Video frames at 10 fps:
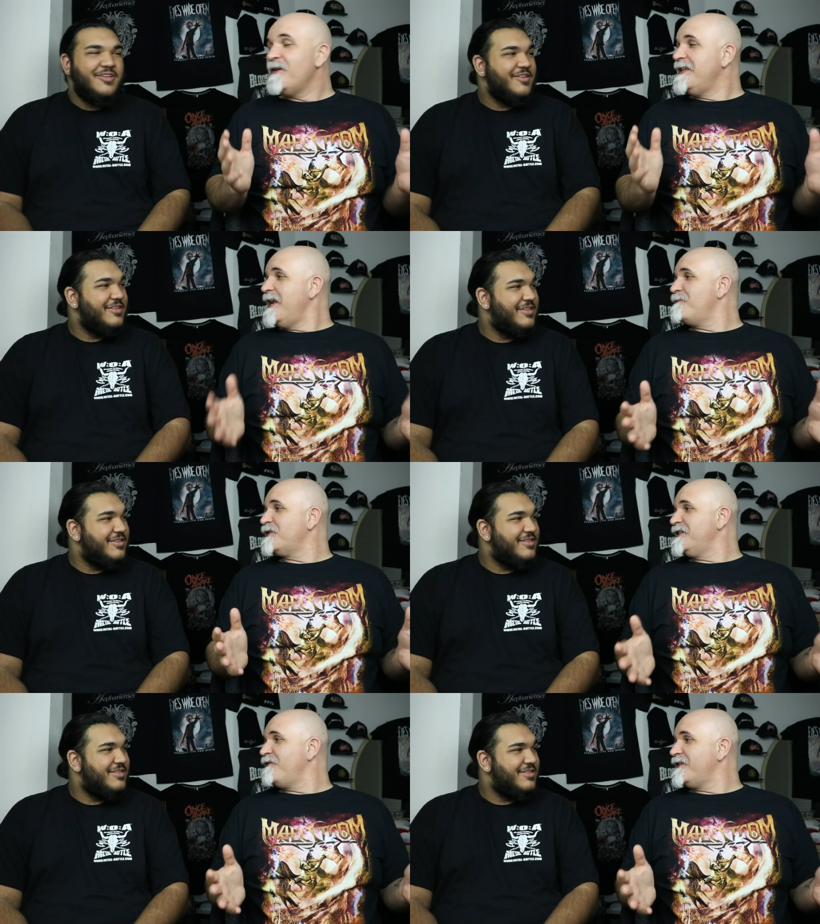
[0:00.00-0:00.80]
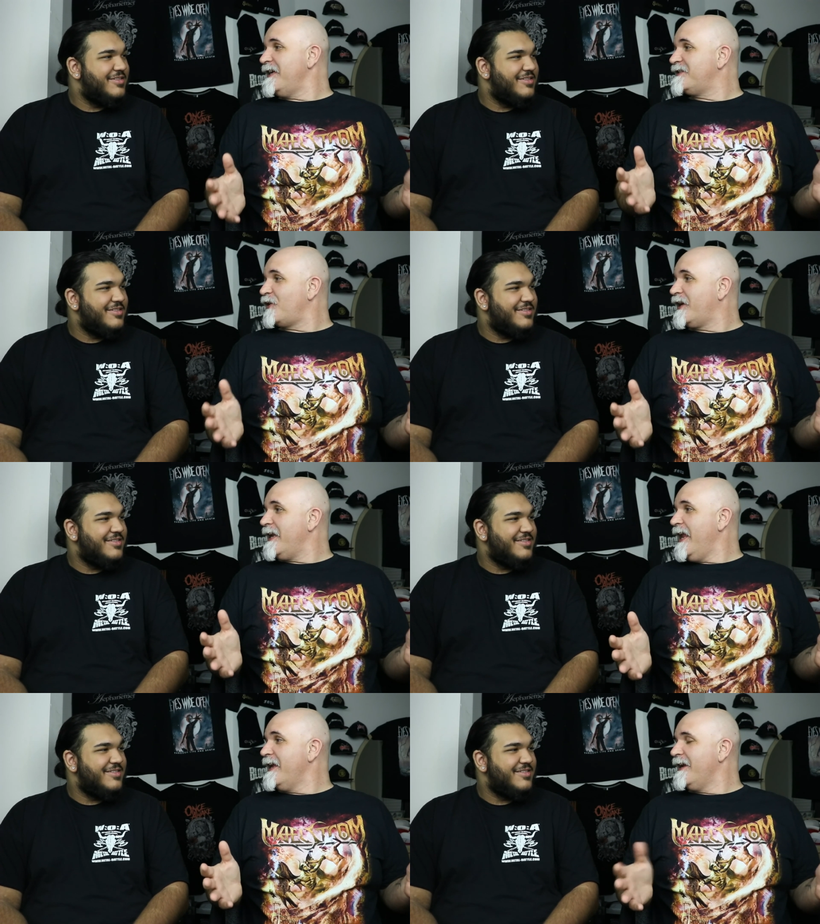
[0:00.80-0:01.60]
Speaker 1: but ninety percent of the dates are
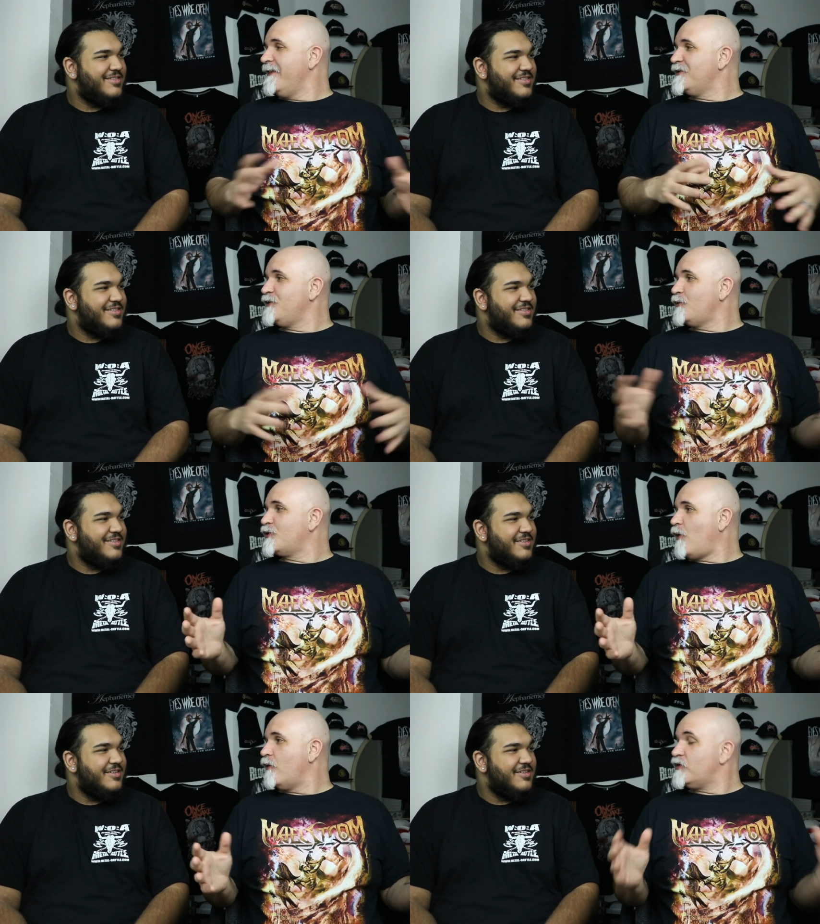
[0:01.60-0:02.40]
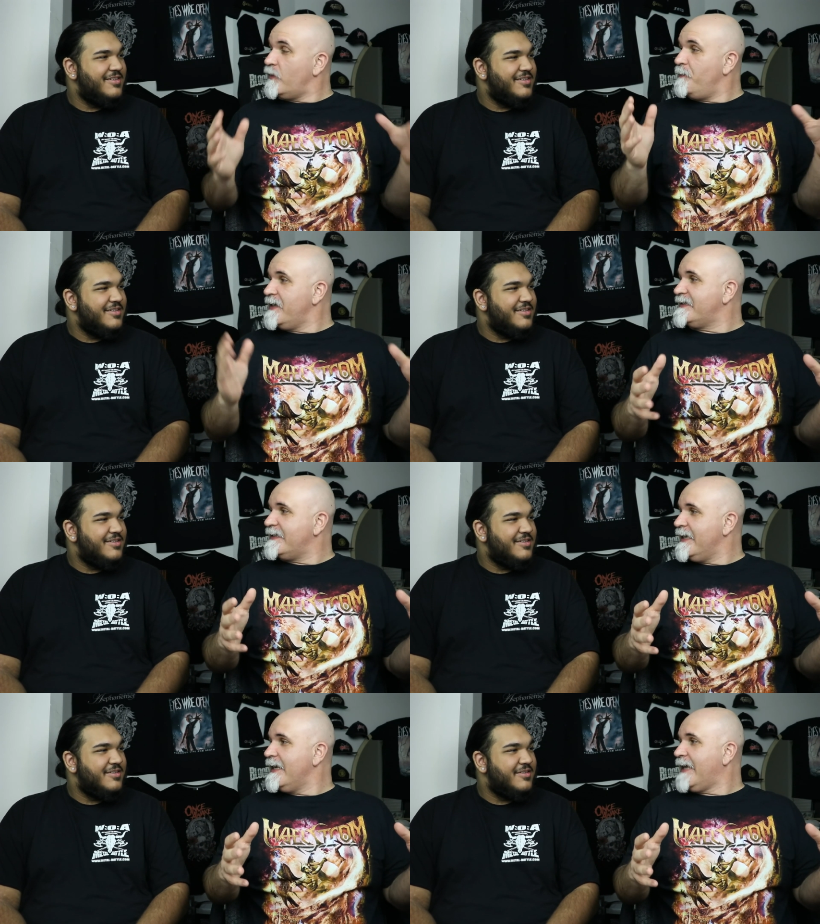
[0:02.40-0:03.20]
Canadian, and there's no Toronto. So the biggest
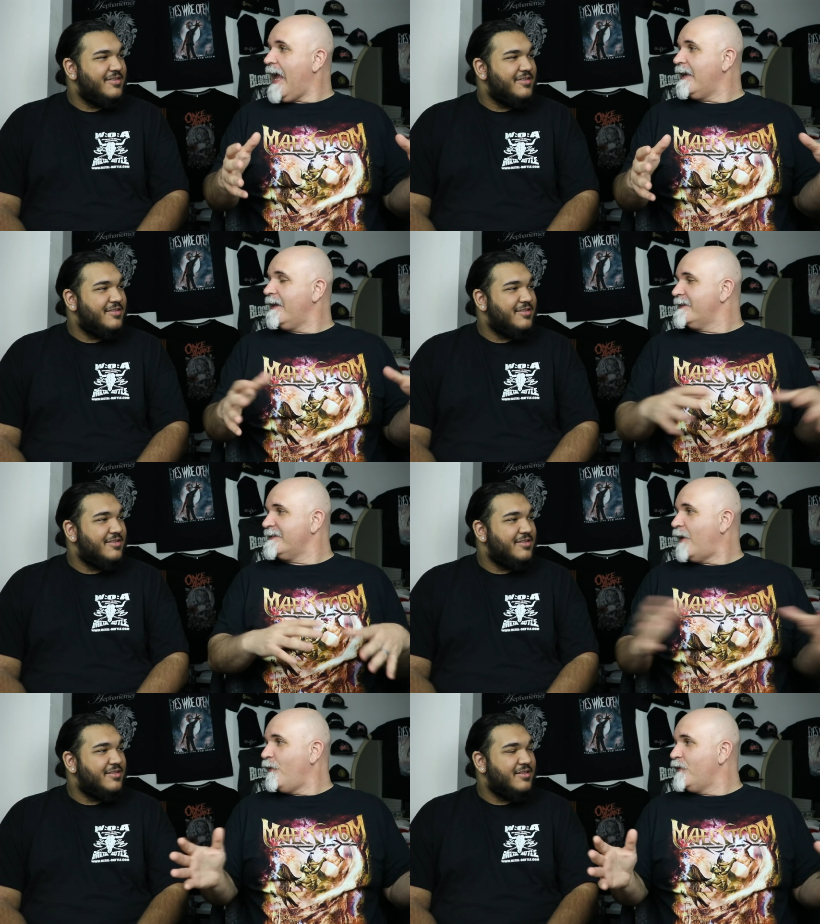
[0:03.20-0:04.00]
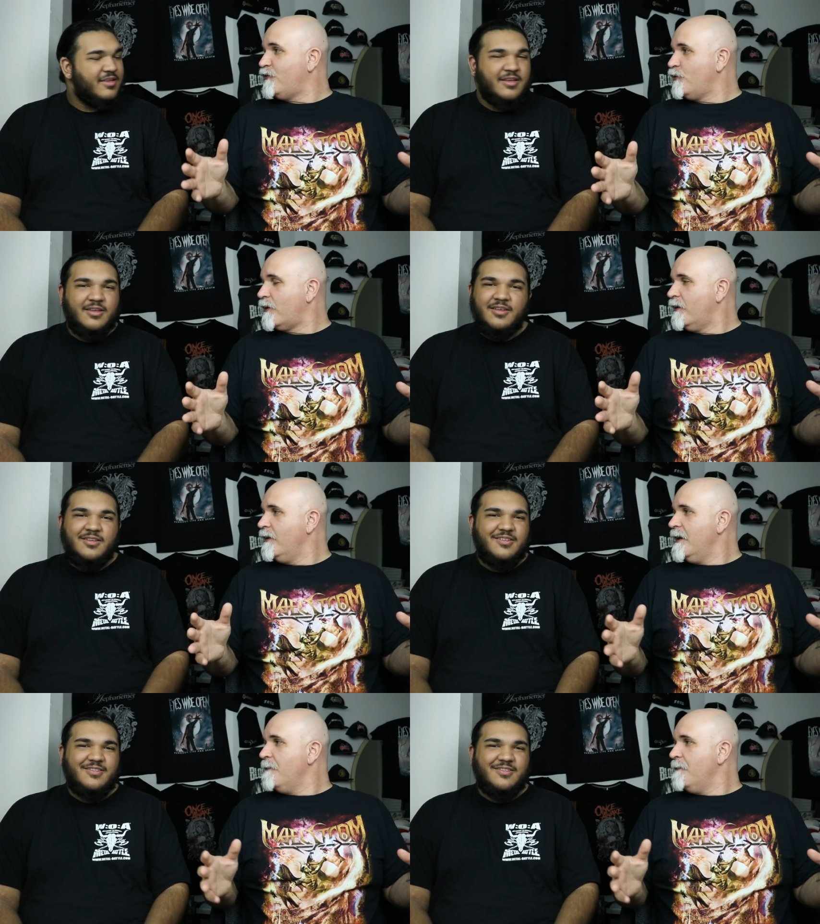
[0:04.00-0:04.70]
city in Canada, it's not on the tour.